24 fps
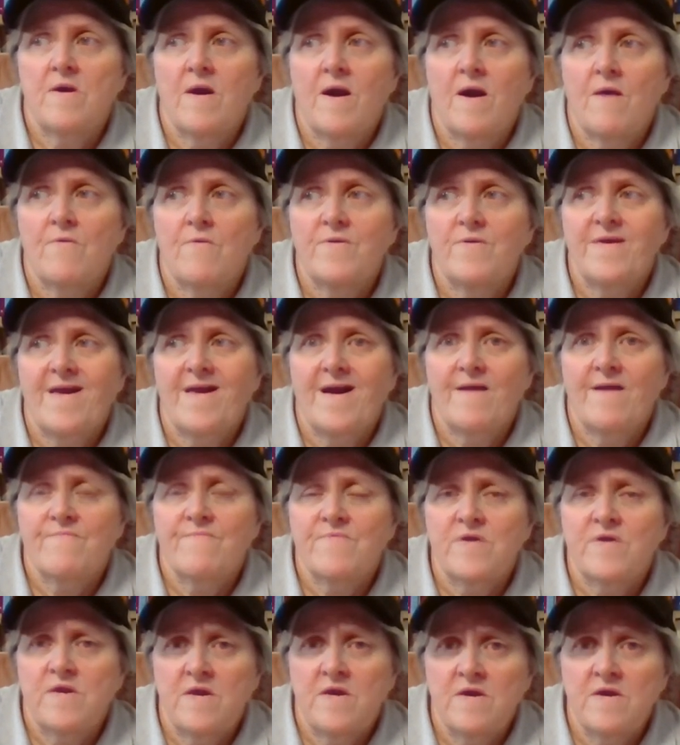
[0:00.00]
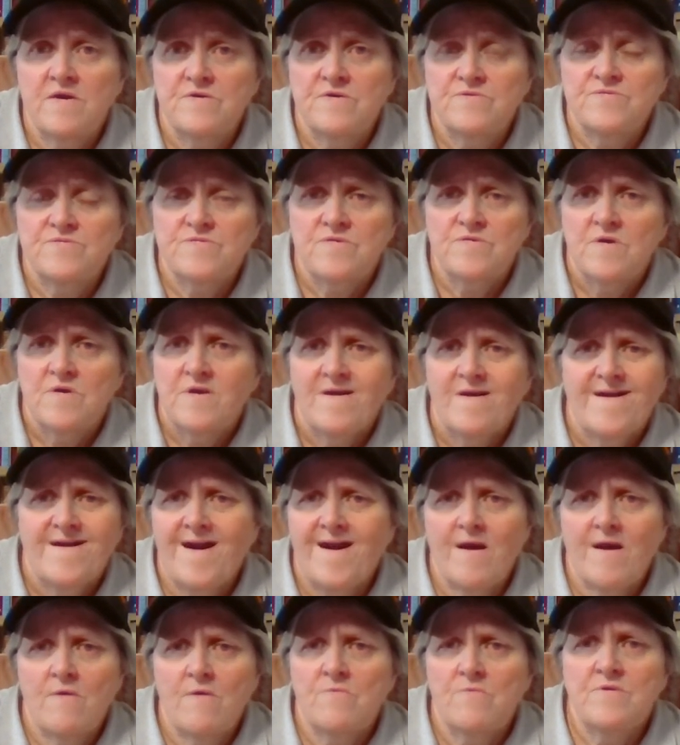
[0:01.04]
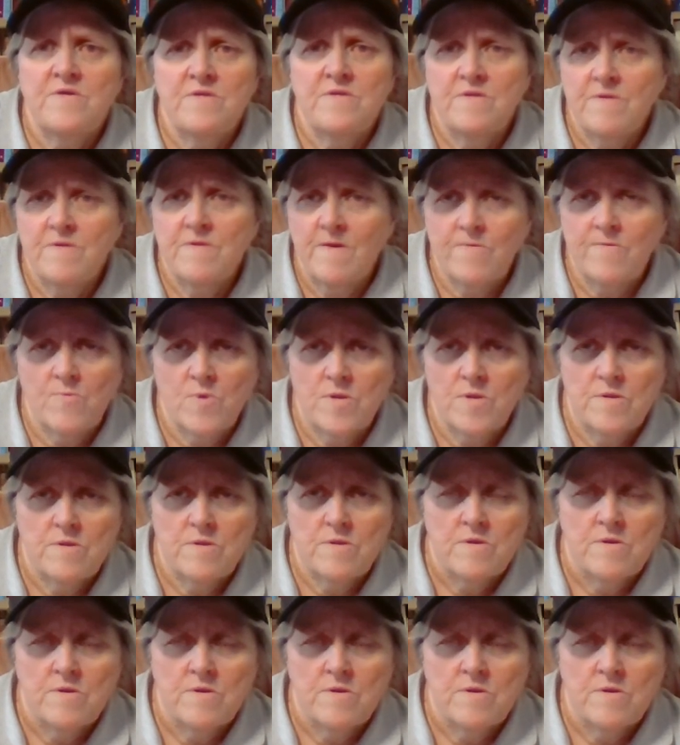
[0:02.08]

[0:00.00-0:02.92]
I already have kids. I don't need another one.